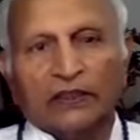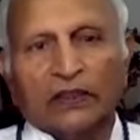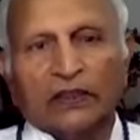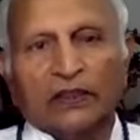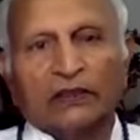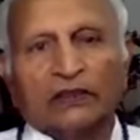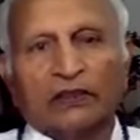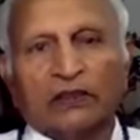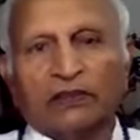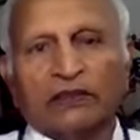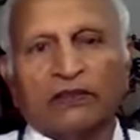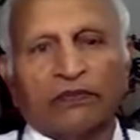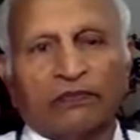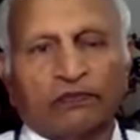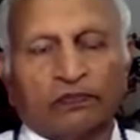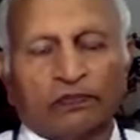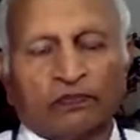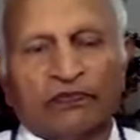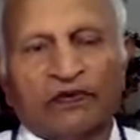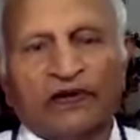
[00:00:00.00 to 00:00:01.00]
So the
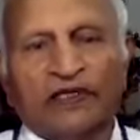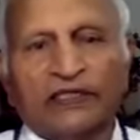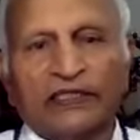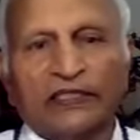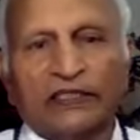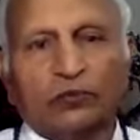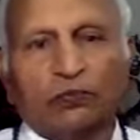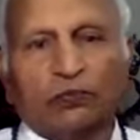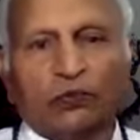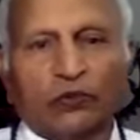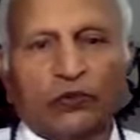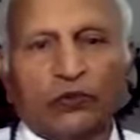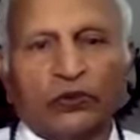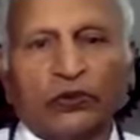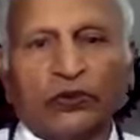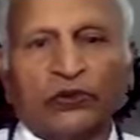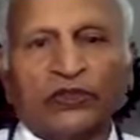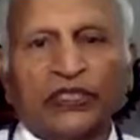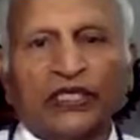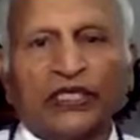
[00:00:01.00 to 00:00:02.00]
word is
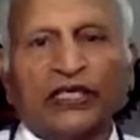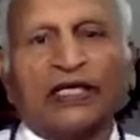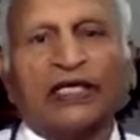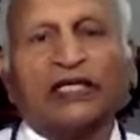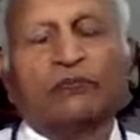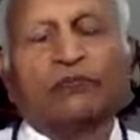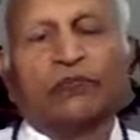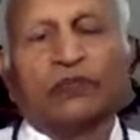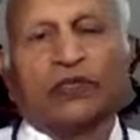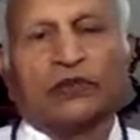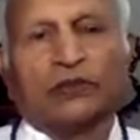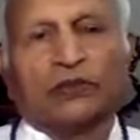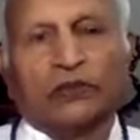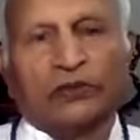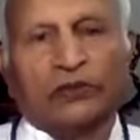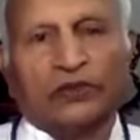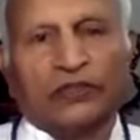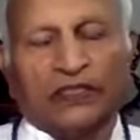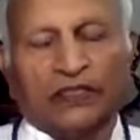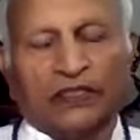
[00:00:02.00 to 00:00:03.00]
Purusha and
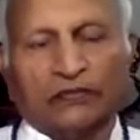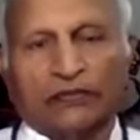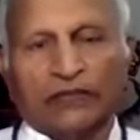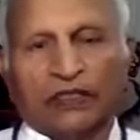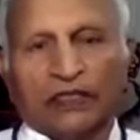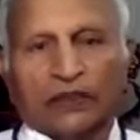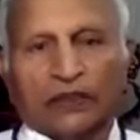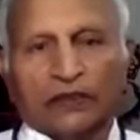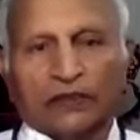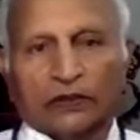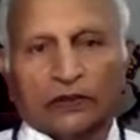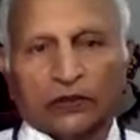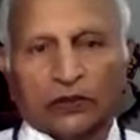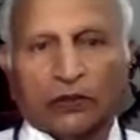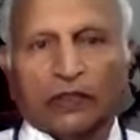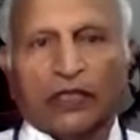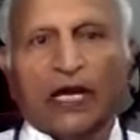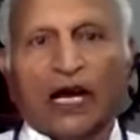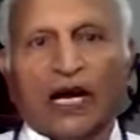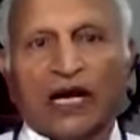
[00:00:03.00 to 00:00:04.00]
Prakriti. So
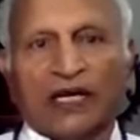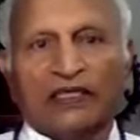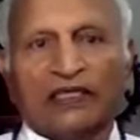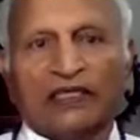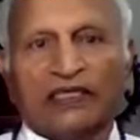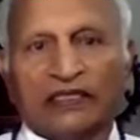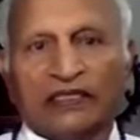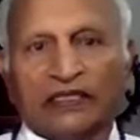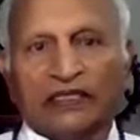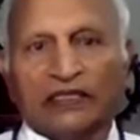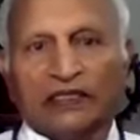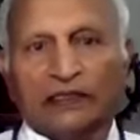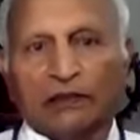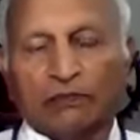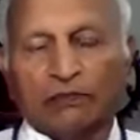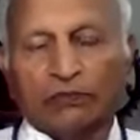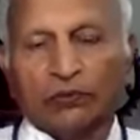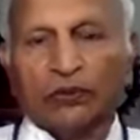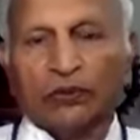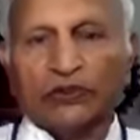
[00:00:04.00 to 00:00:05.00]
God
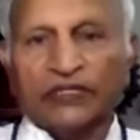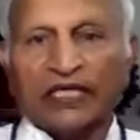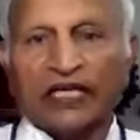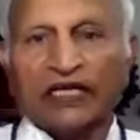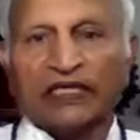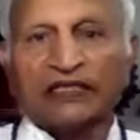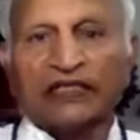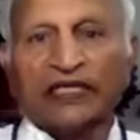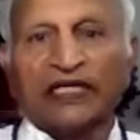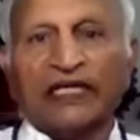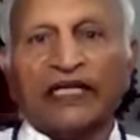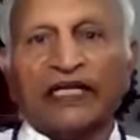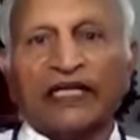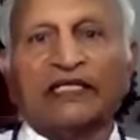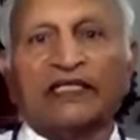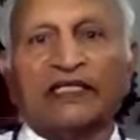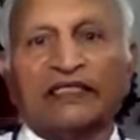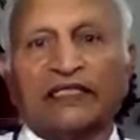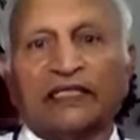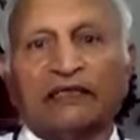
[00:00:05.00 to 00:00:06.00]
projected
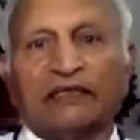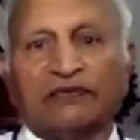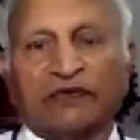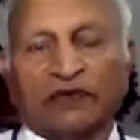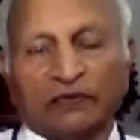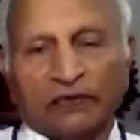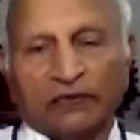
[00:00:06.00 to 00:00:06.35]
energy from